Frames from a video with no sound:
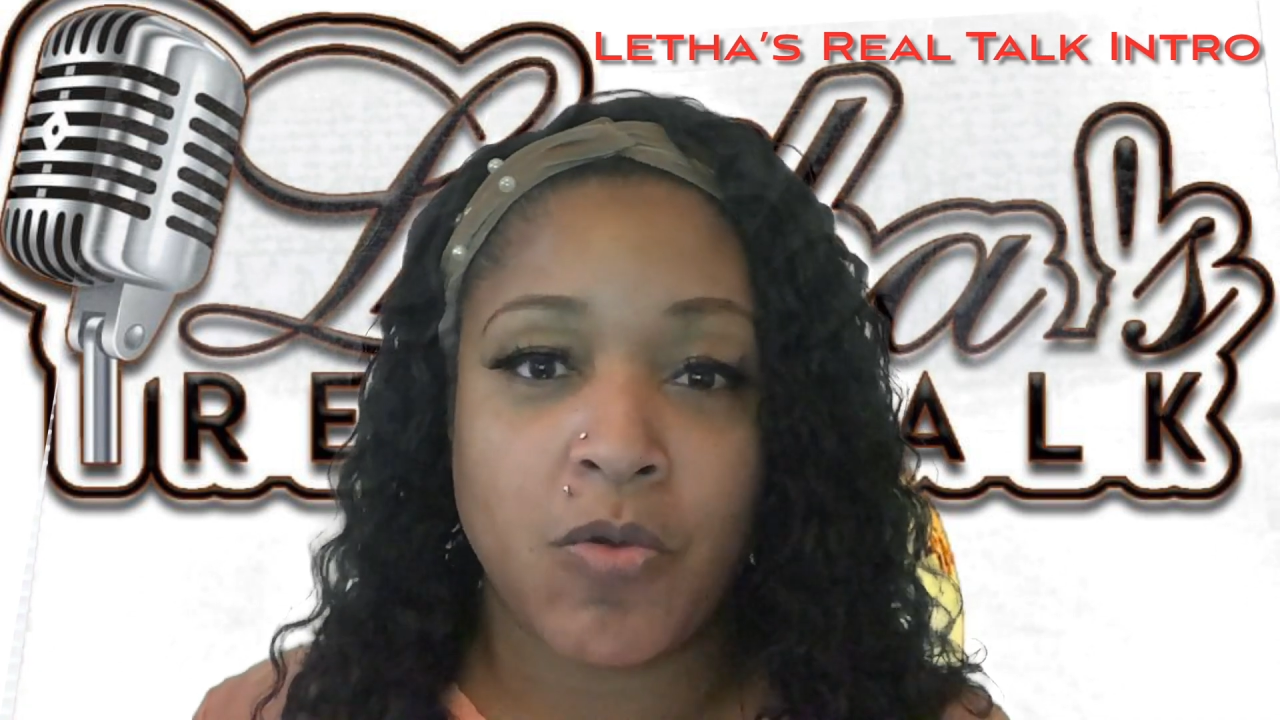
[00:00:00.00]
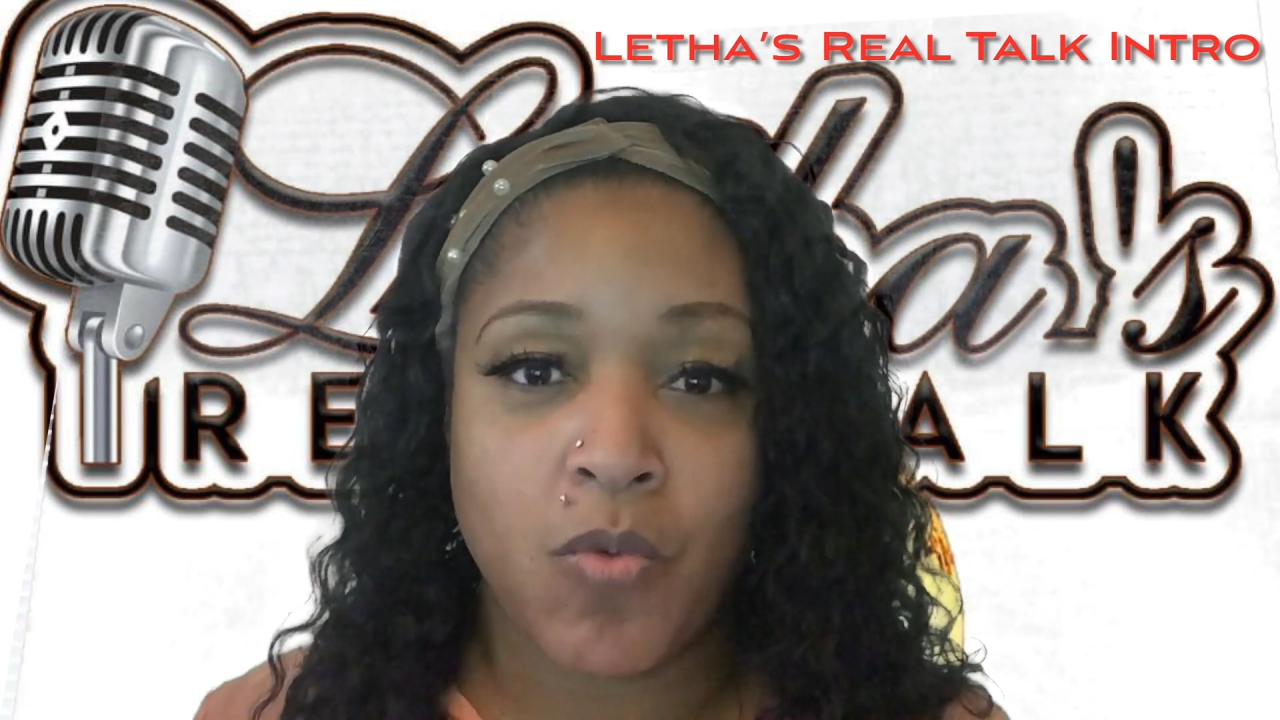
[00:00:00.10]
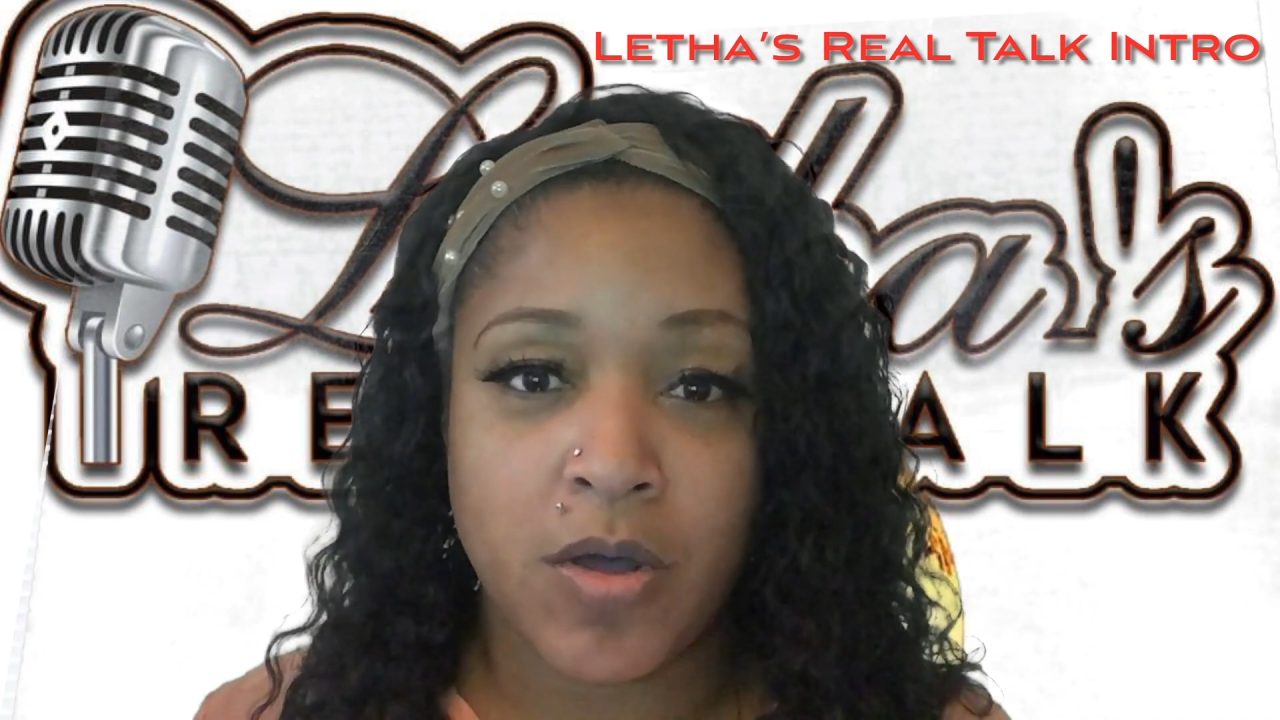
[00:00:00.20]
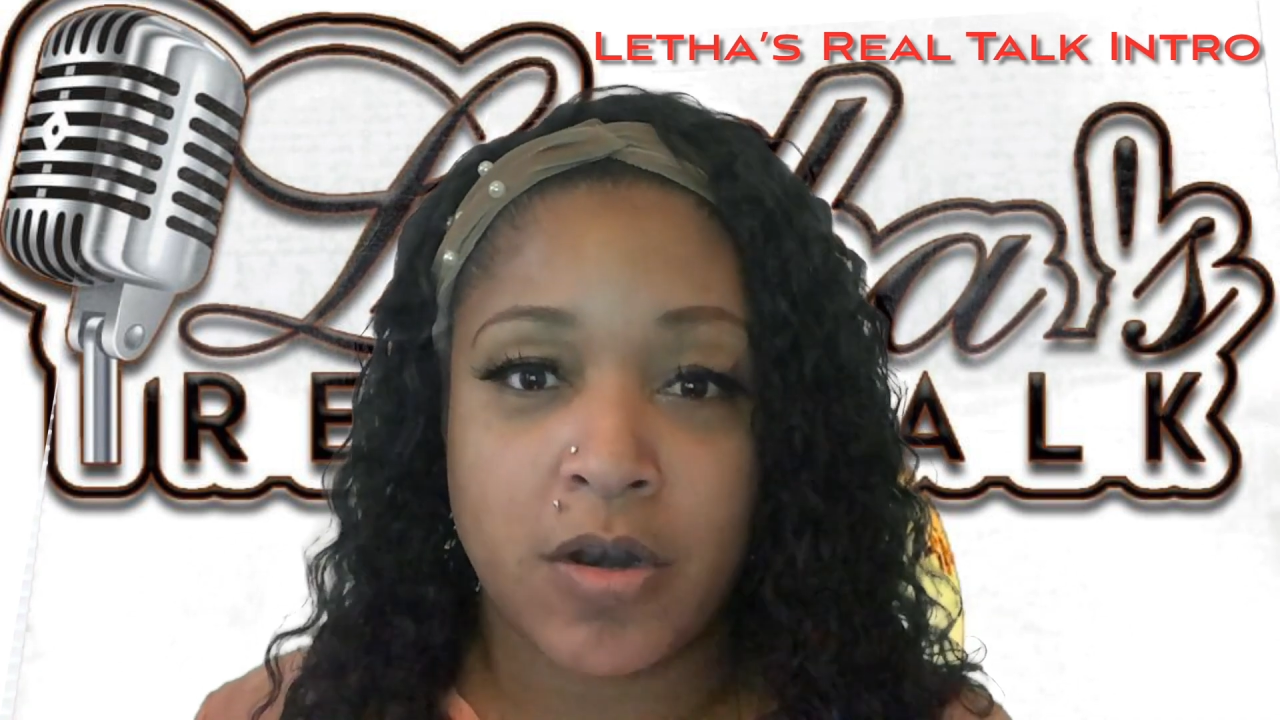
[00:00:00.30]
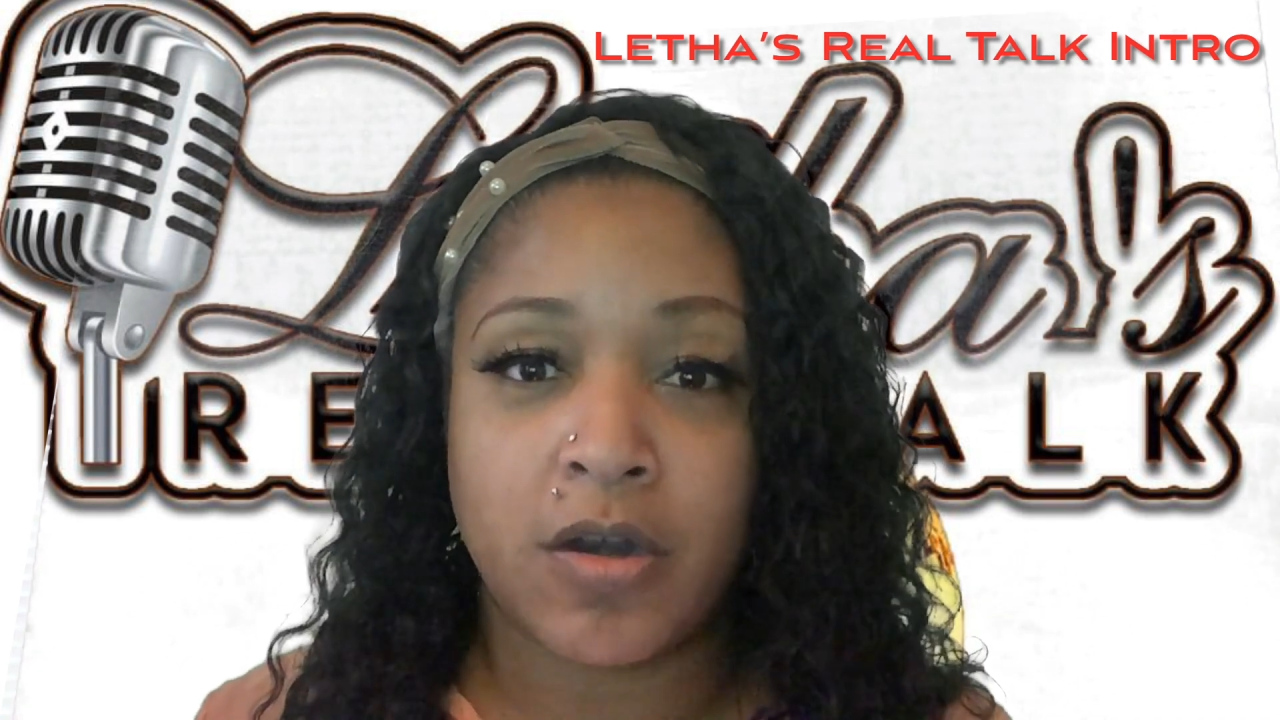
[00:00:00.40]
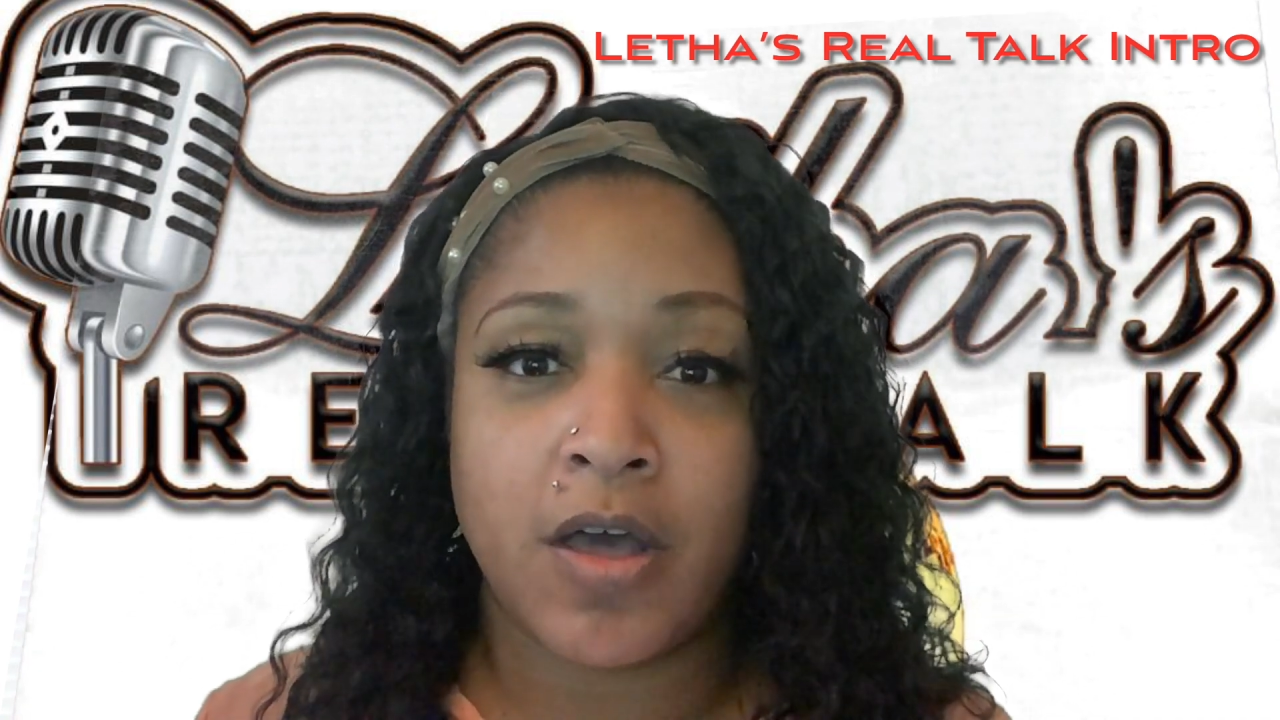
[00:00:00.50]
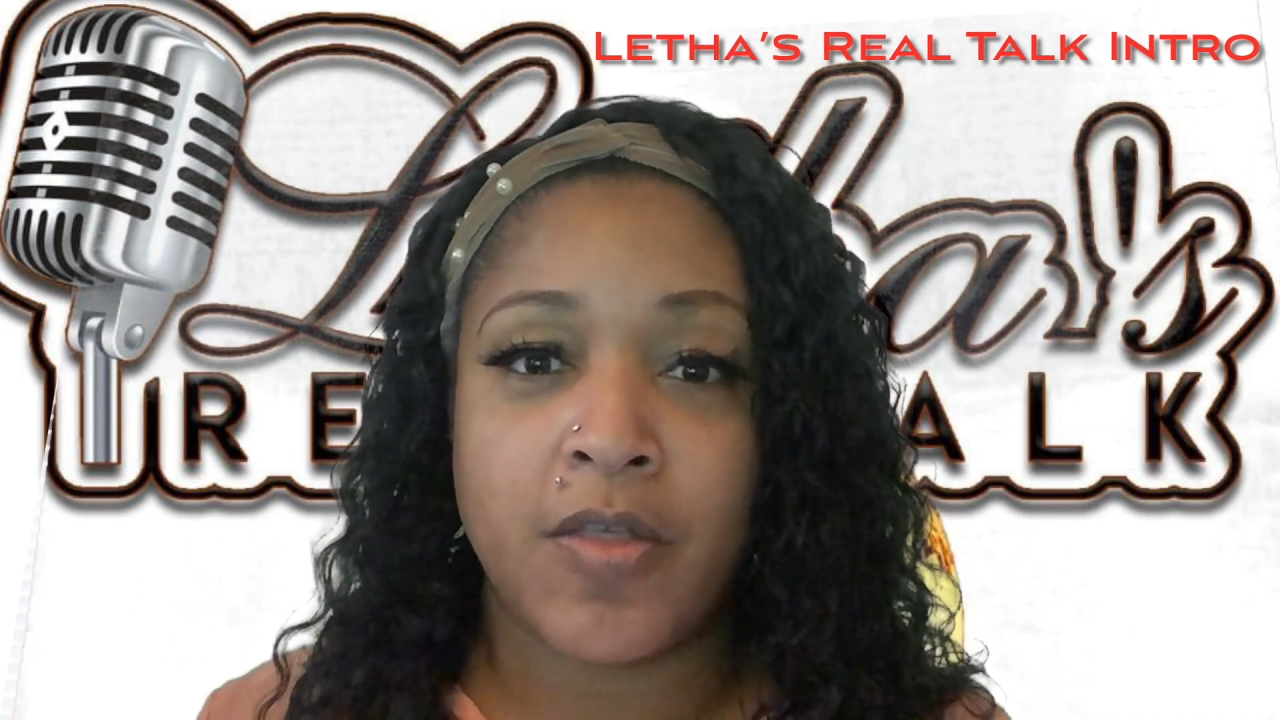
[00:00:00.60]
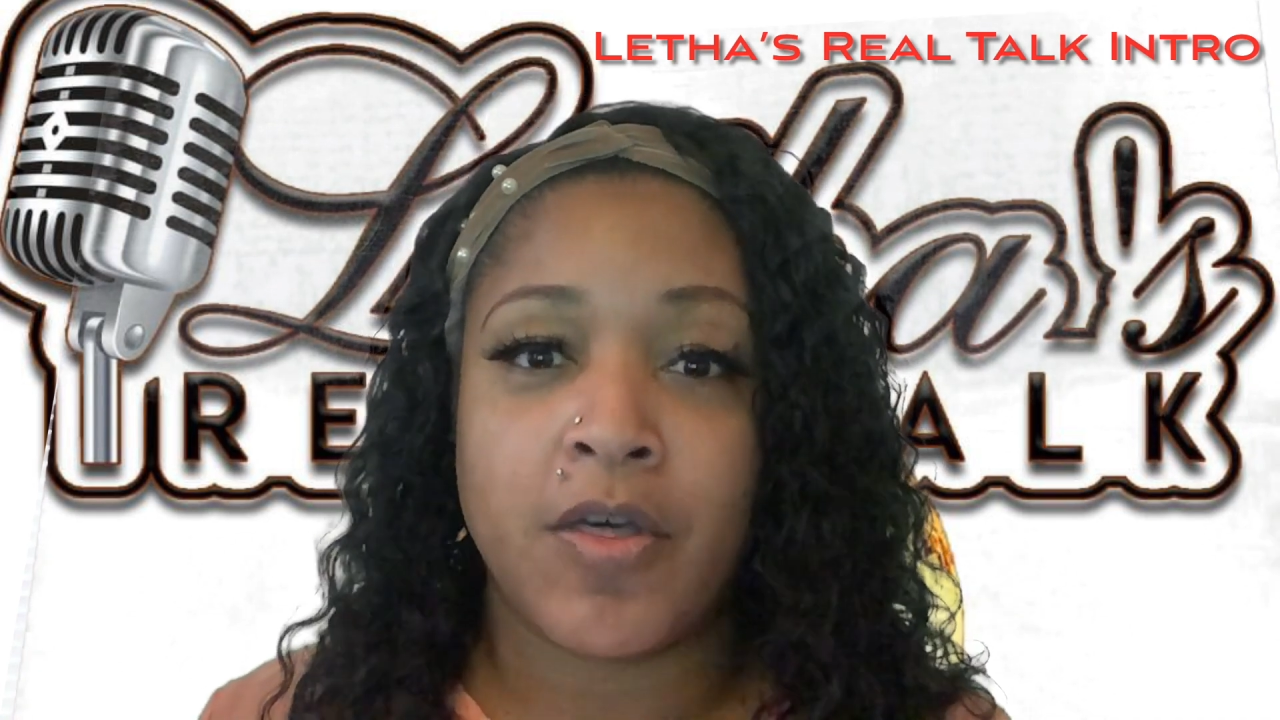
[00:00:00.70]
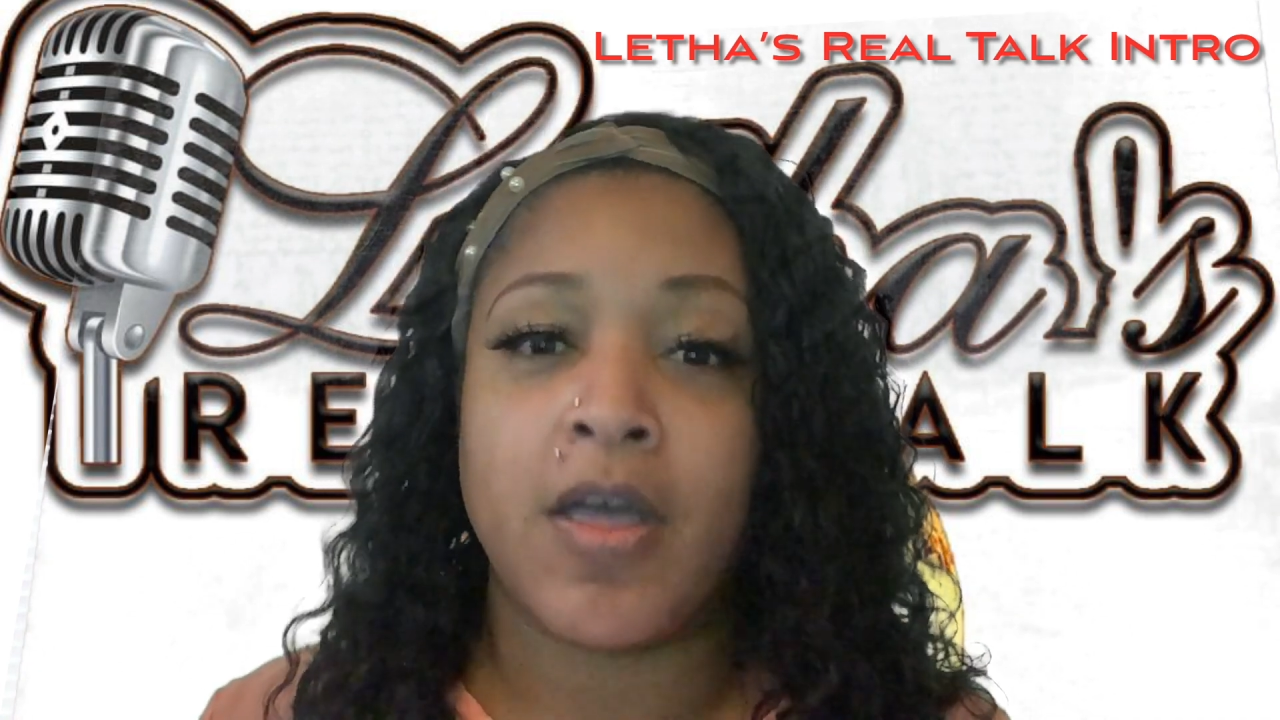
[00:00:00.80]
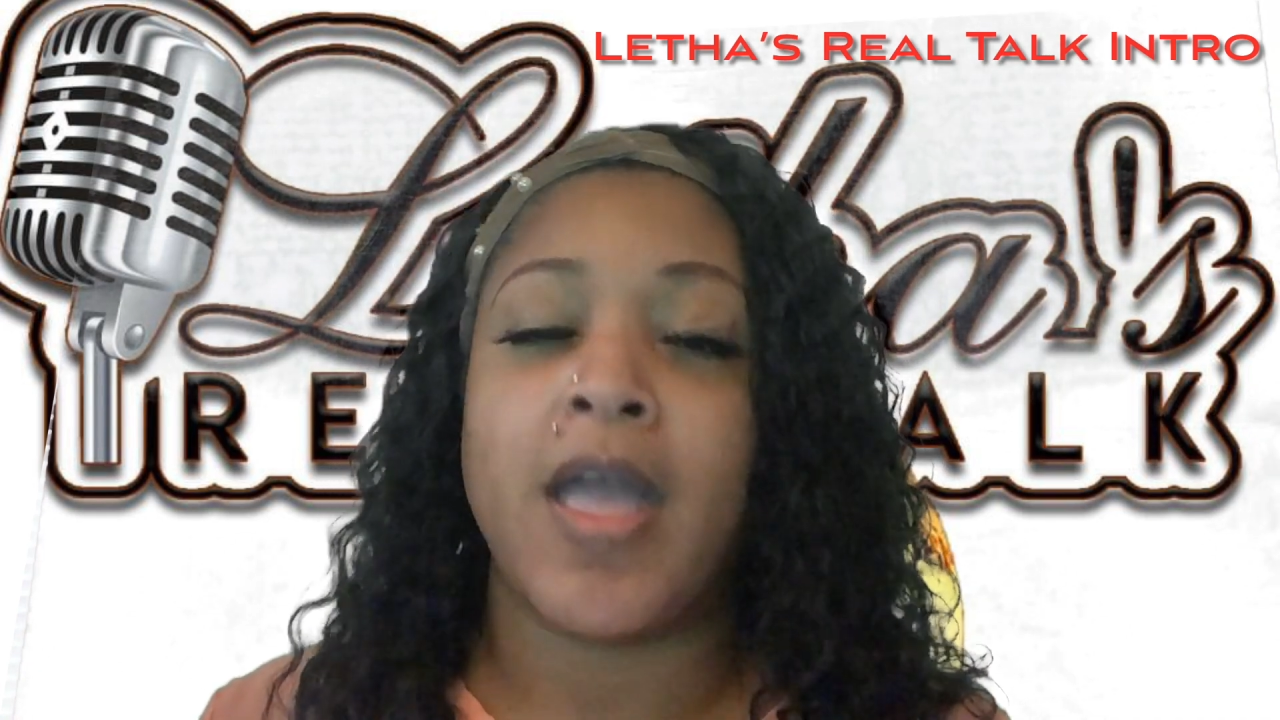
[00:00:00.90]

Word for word: one another,